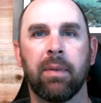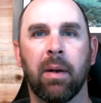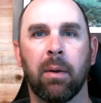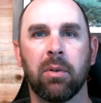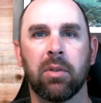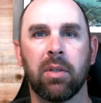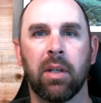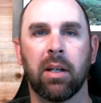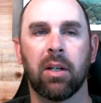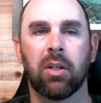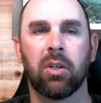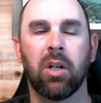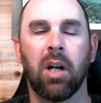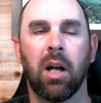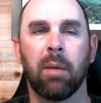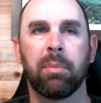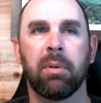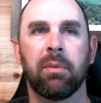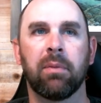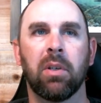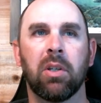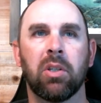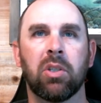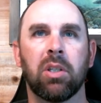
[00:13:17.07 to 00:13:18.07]
I was like
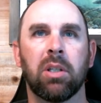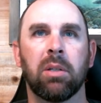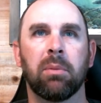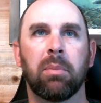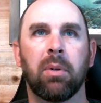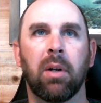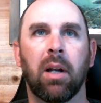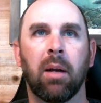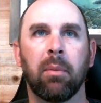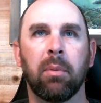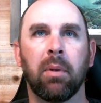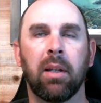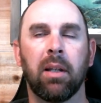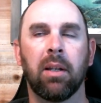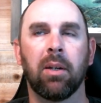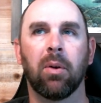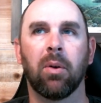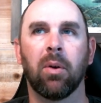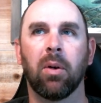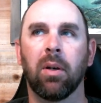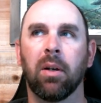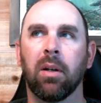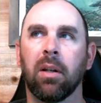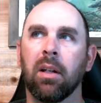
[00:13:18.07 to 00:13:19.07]
crappie fishing probably
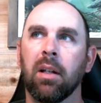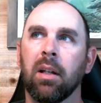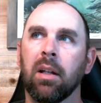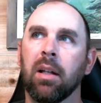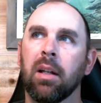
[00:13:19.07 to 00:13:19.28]
or...